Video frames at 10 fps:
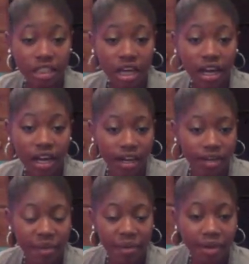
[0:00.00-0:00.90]

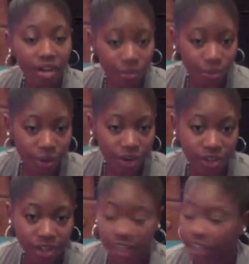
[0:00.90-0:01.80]
and maybe underwear
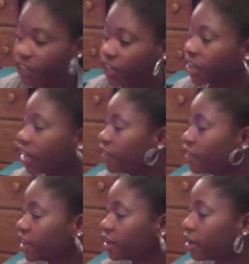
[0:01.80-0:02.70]
in here and
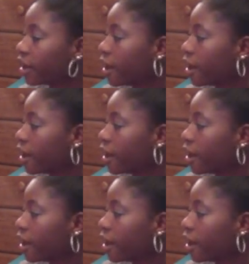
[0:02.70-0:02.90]
then